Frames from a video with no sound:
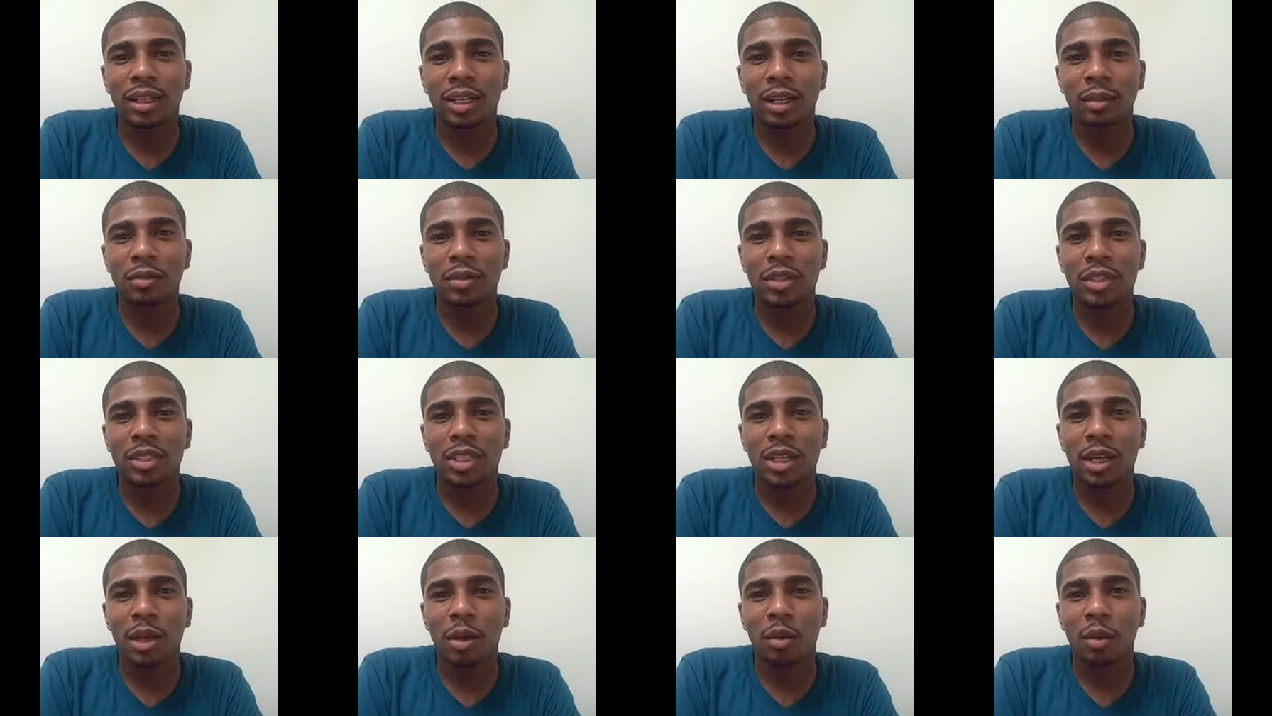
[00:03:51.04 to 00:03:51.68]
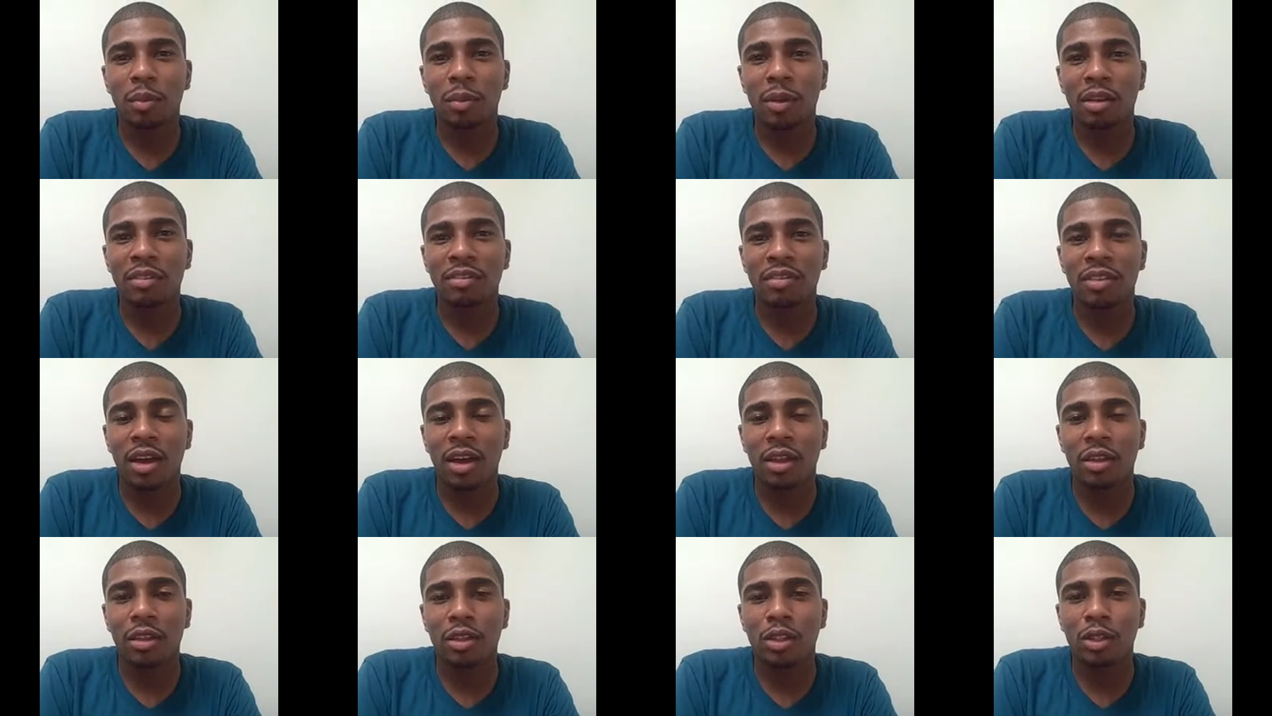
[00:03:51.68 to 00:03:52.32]
I'm just here with my
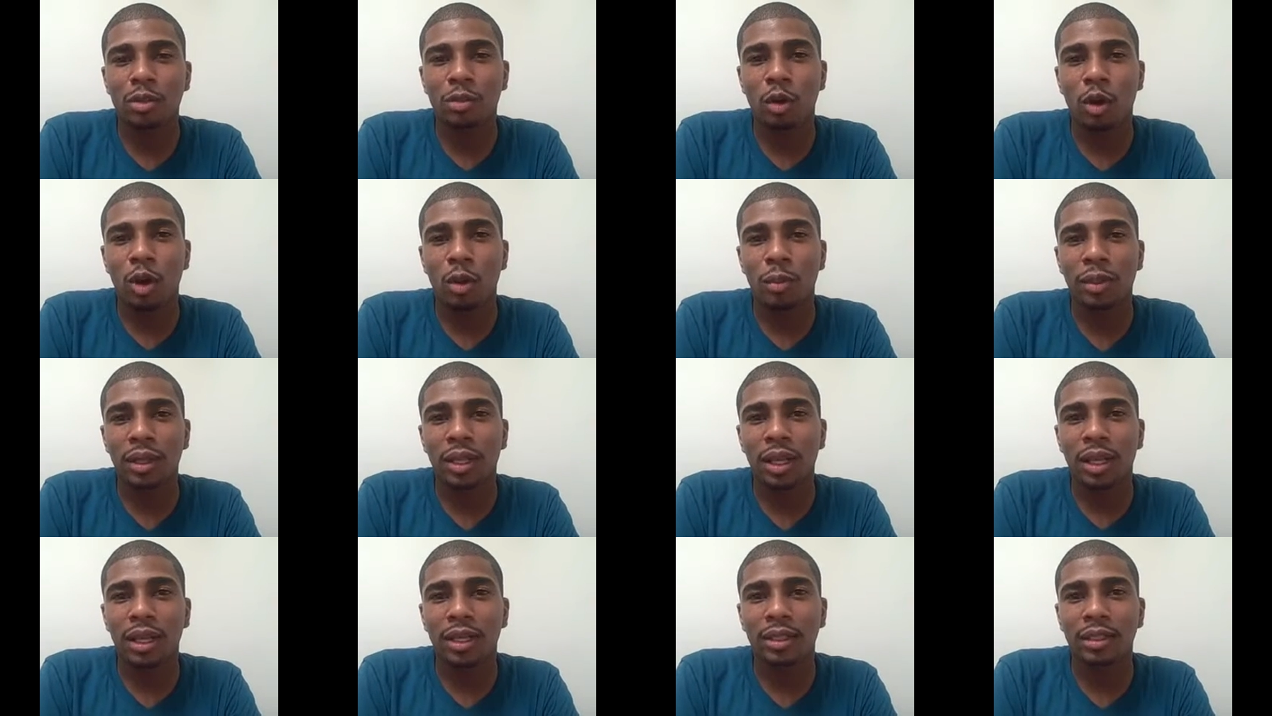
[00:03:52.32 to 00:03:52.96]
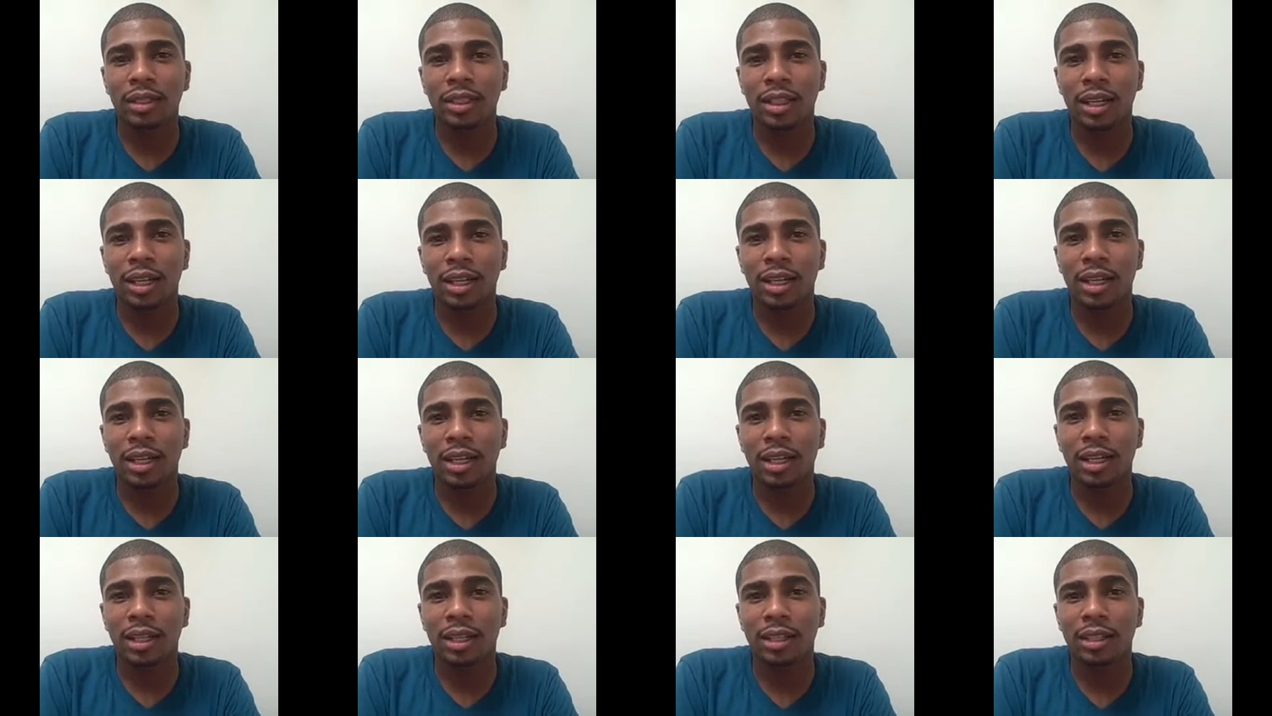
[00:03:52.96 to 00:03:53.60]
father, Jamal Milan, the
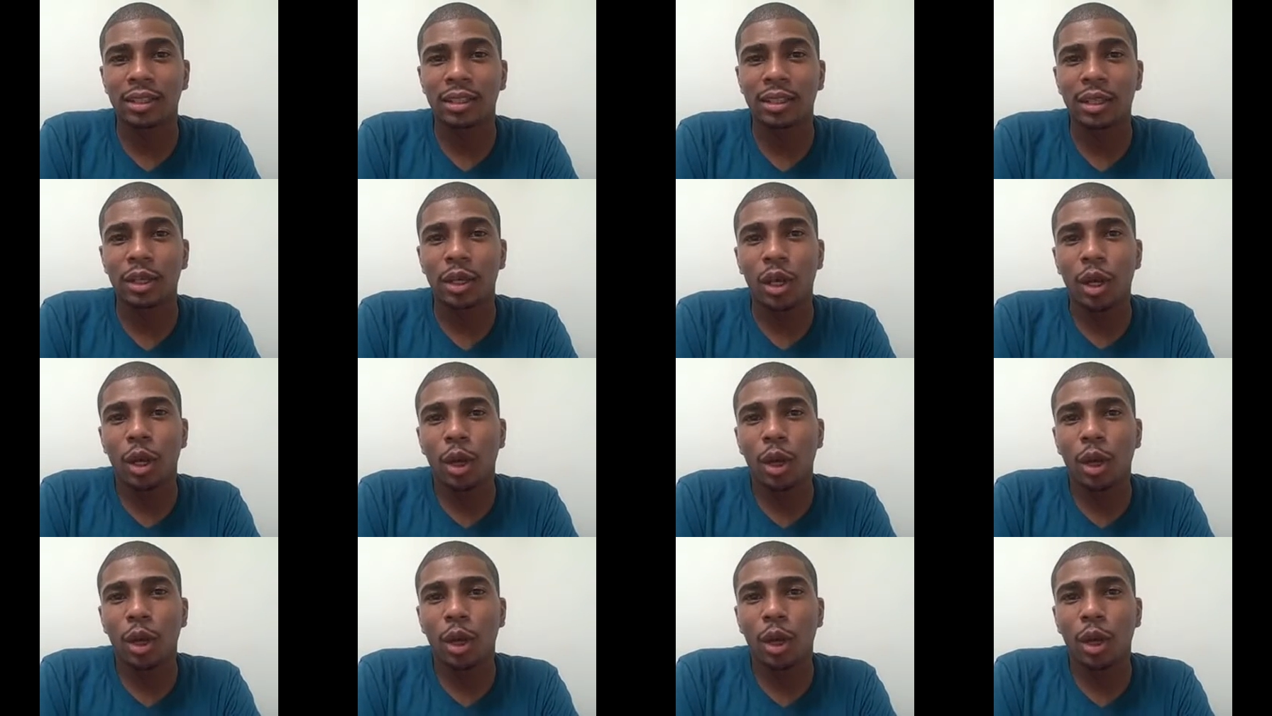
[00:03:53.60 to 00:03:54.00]
icon.